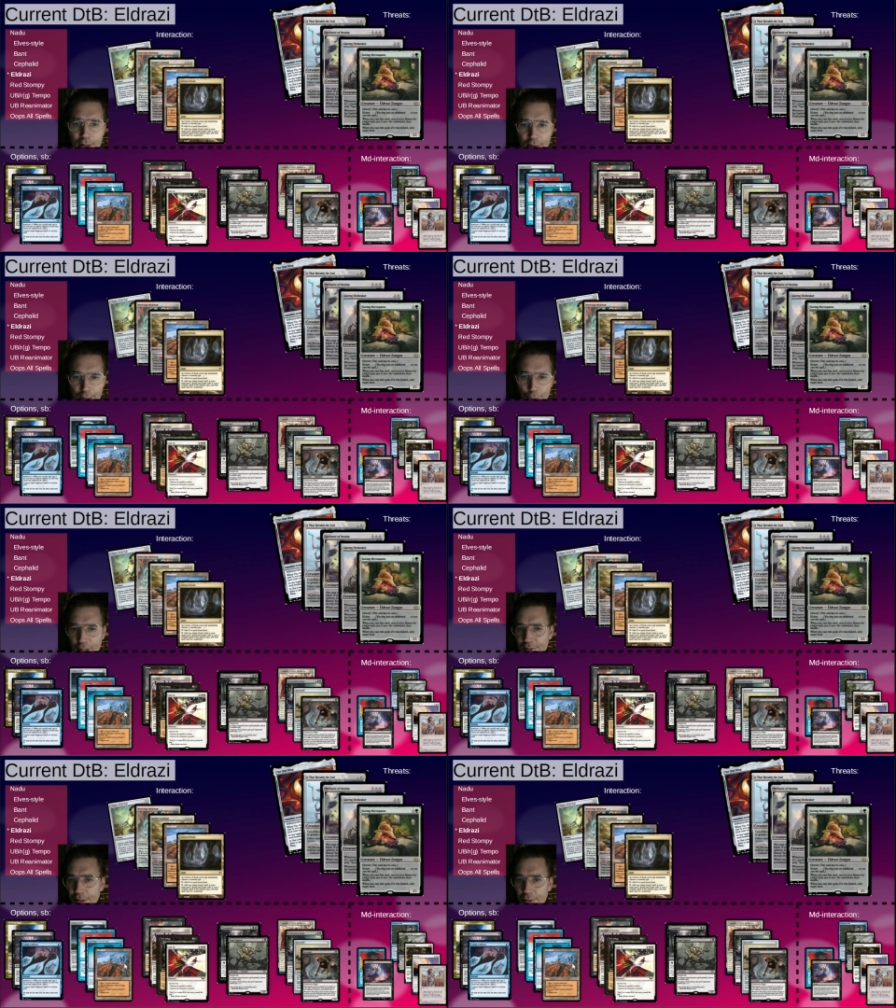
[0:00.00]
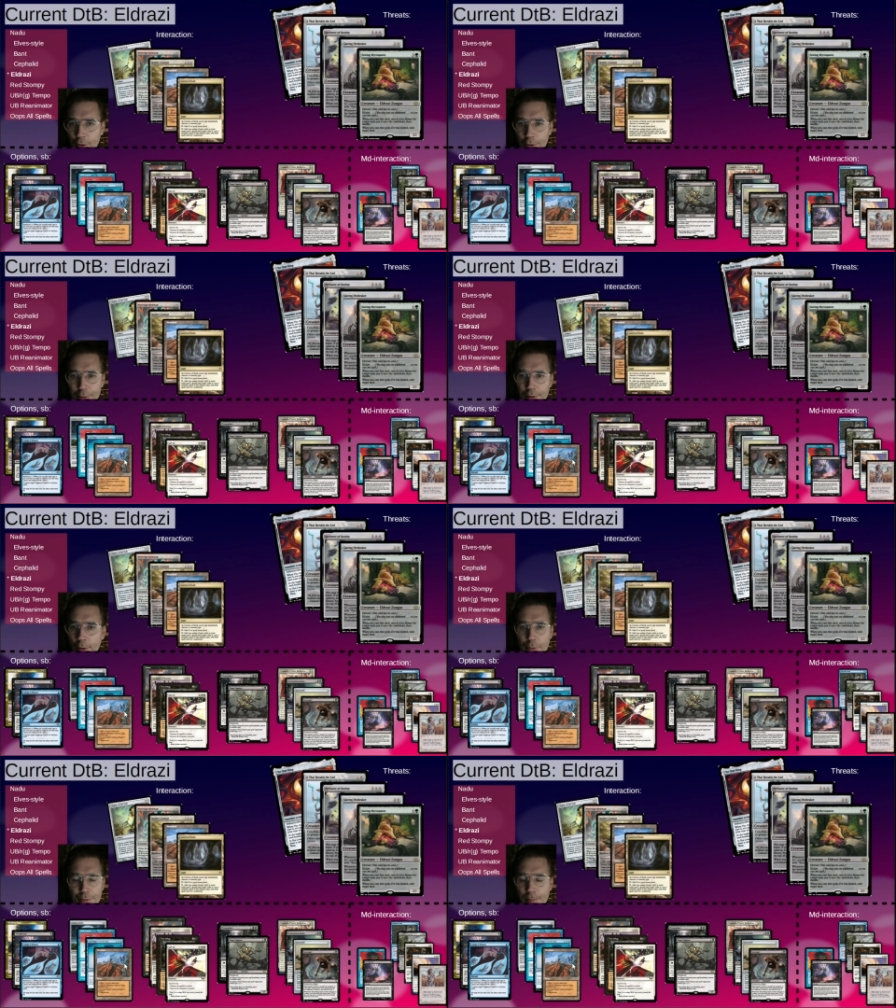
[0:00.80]
And Wasteland is a card you can
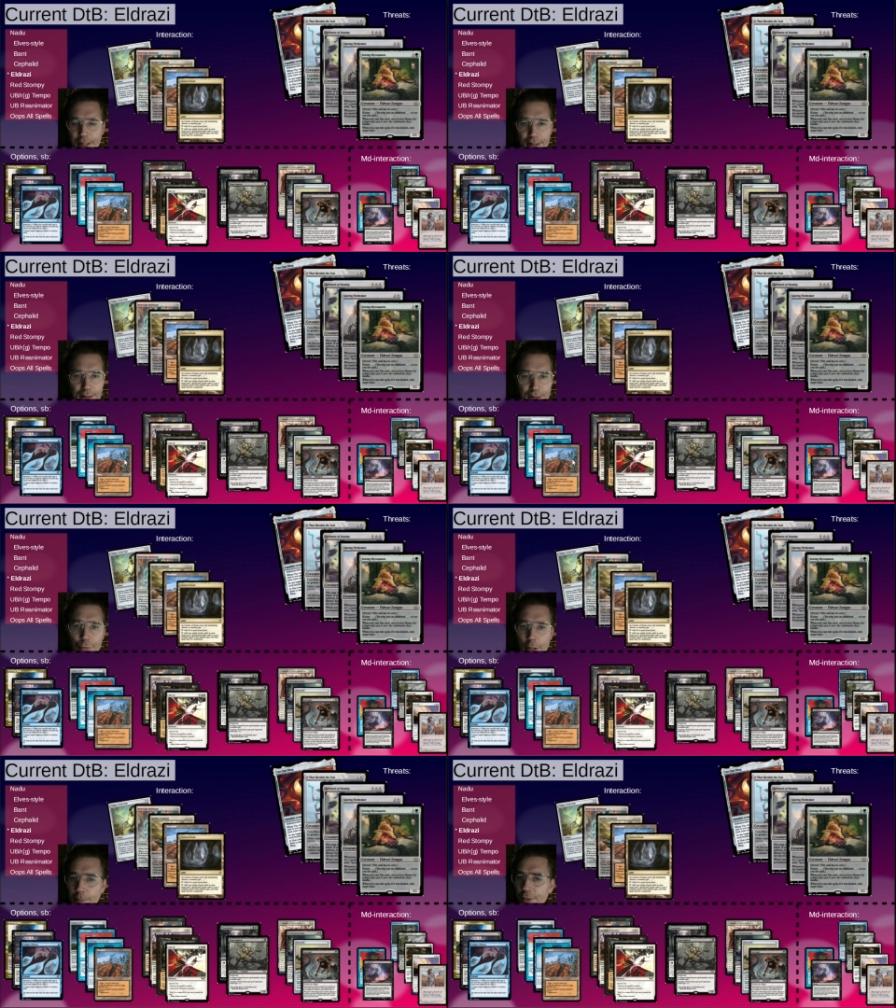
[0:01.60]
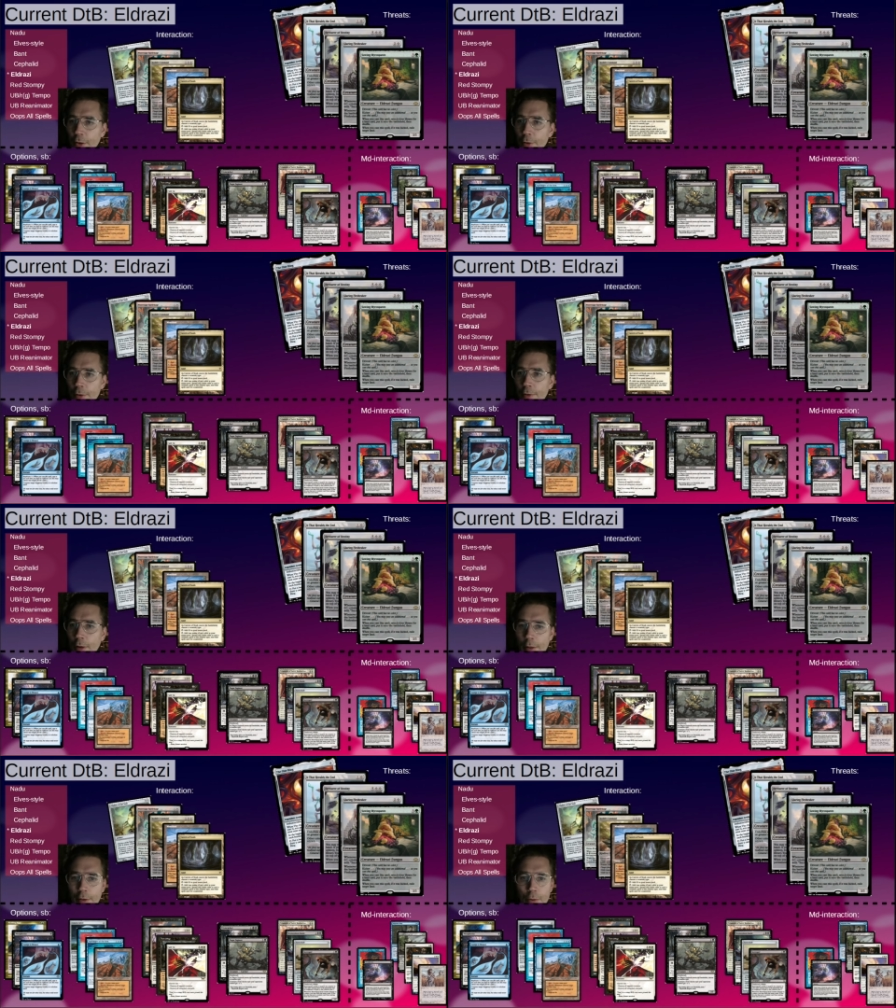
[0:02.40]
always play. Sweepers are good,
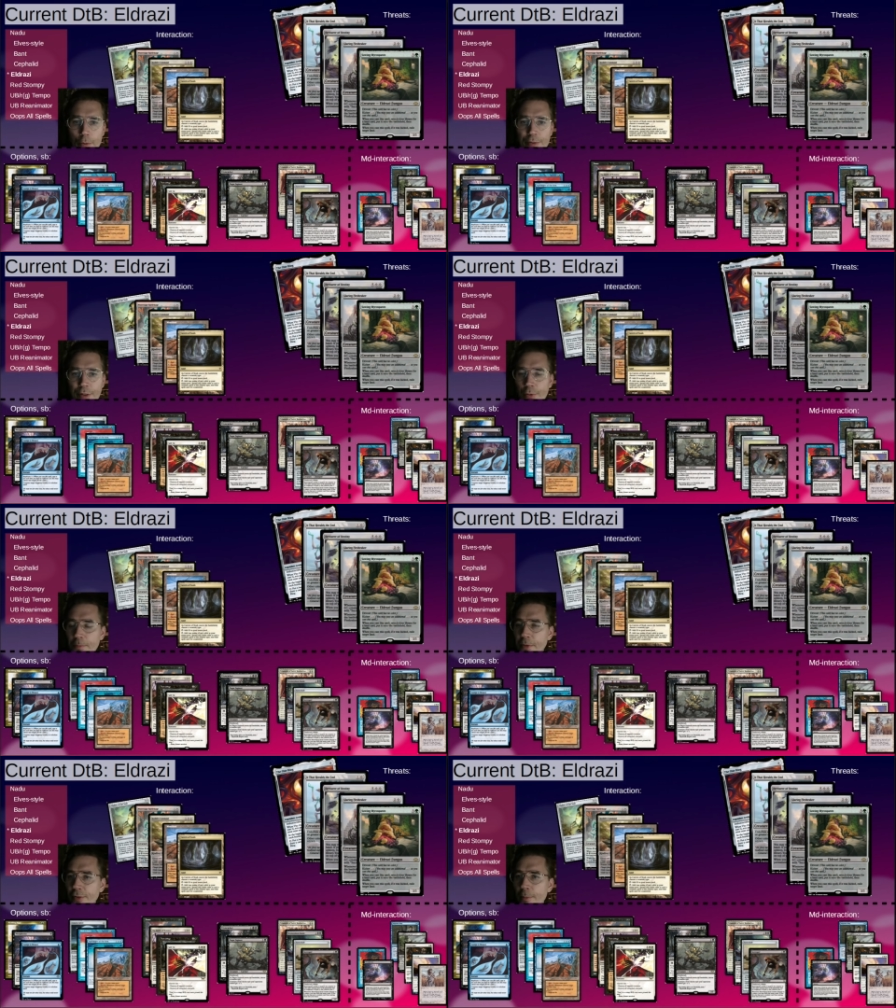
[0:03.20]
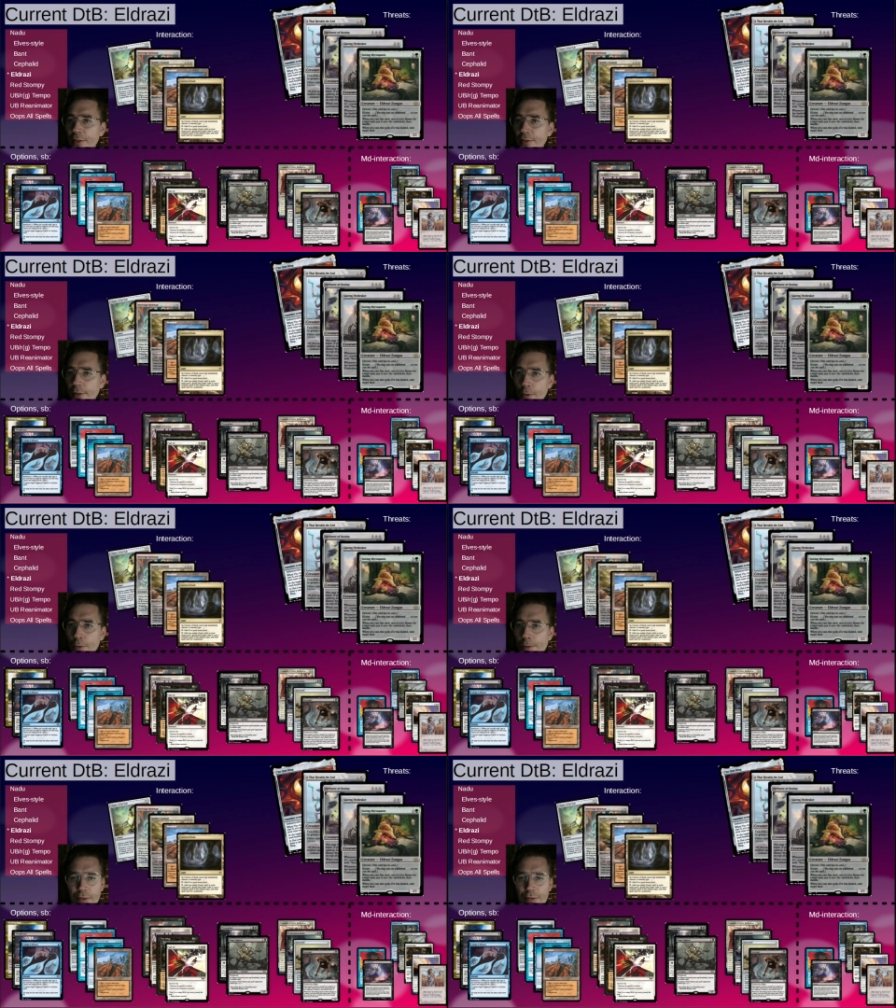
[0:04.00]
although the Sweepers are a bit
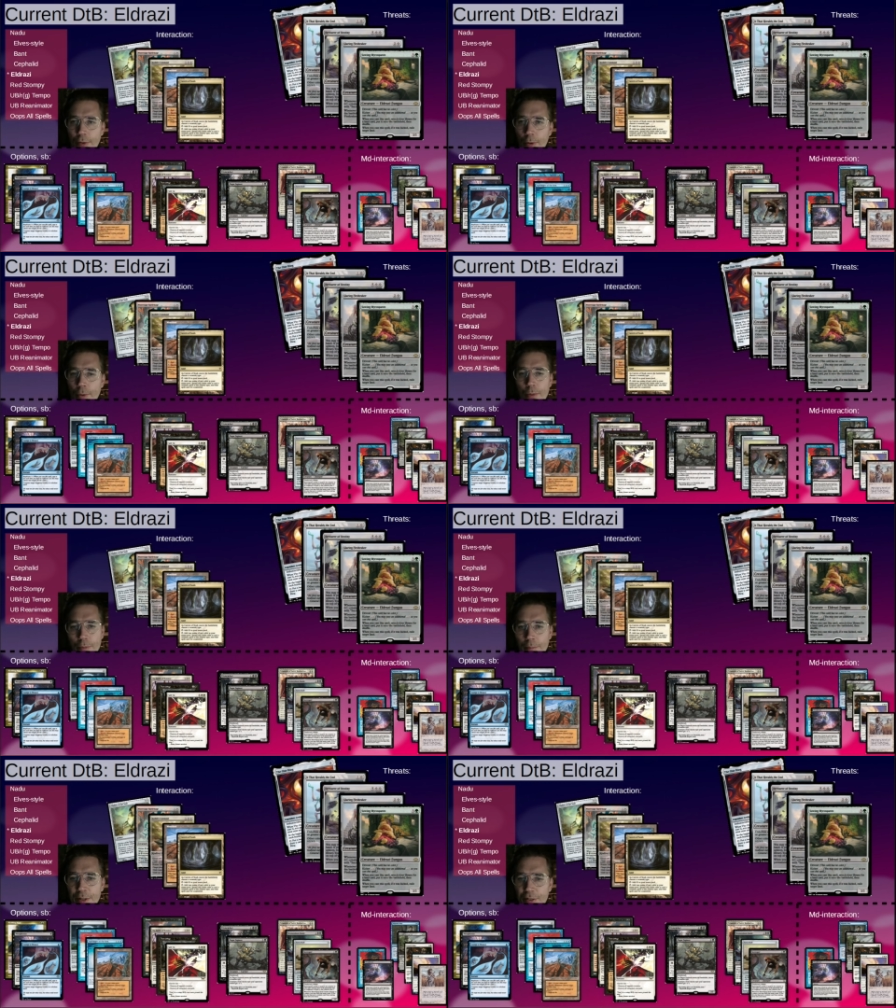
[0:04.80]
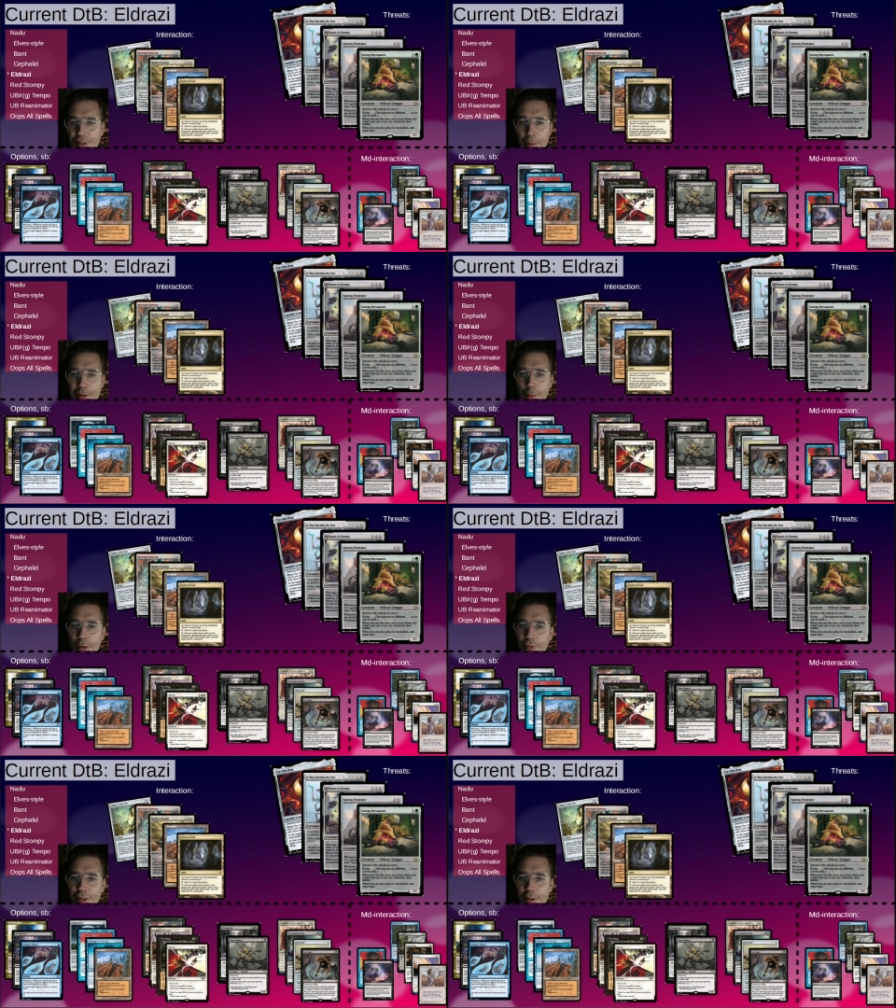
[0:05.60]
slow, but it's something you want to
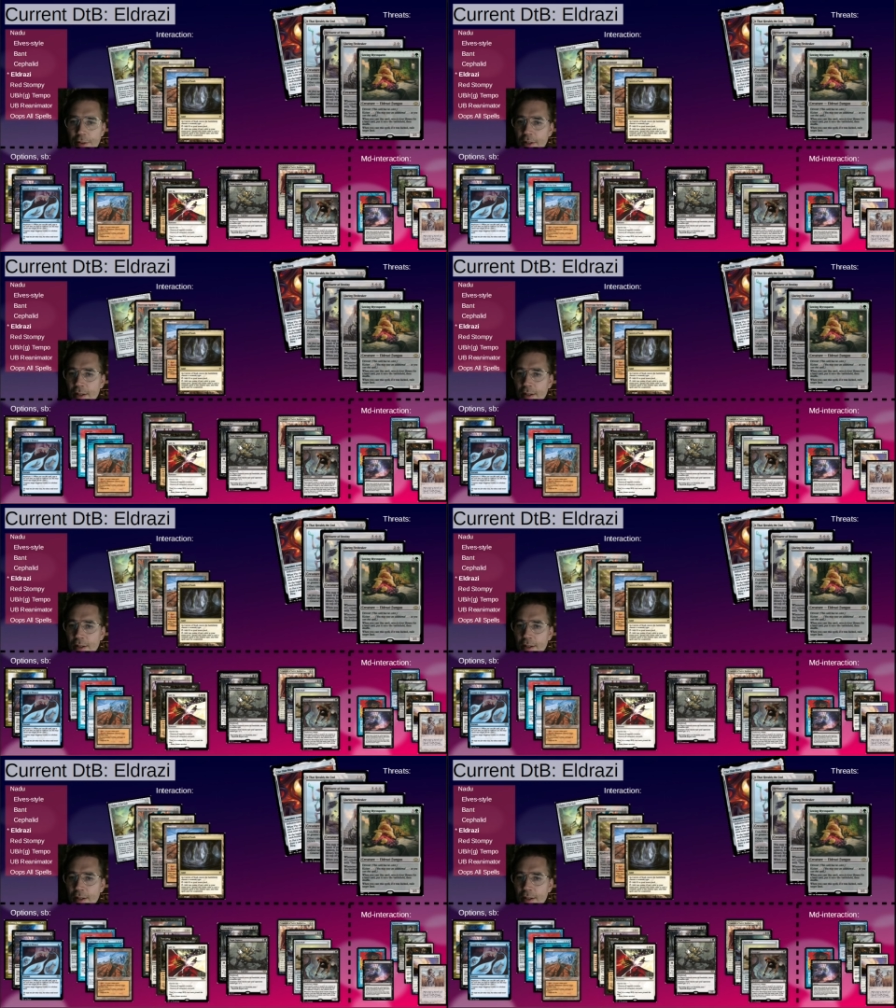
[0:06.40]
consider.